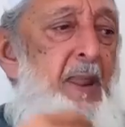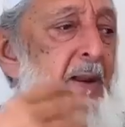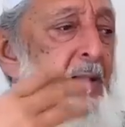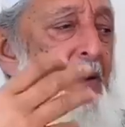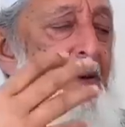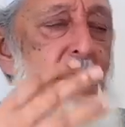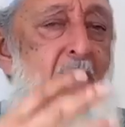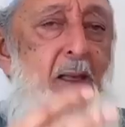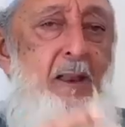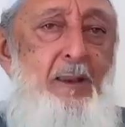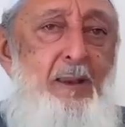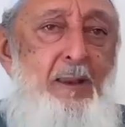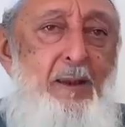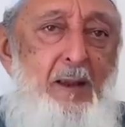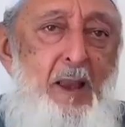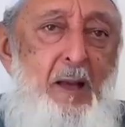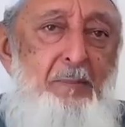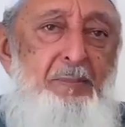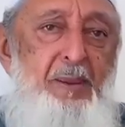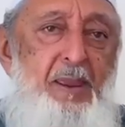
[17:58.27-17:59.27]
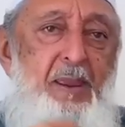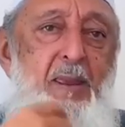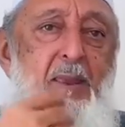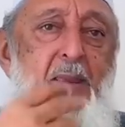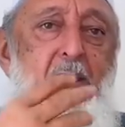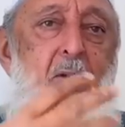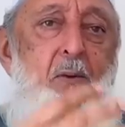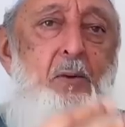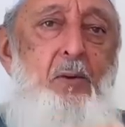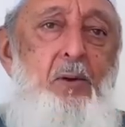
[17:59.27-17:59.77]

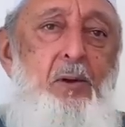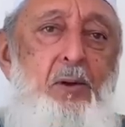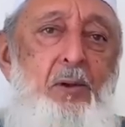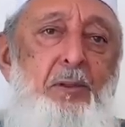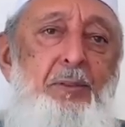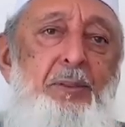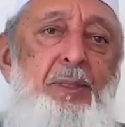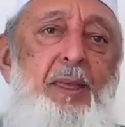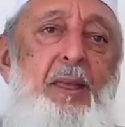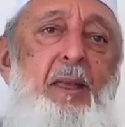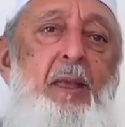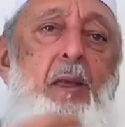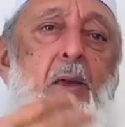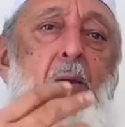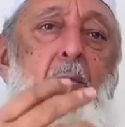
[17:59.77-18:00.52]
in all the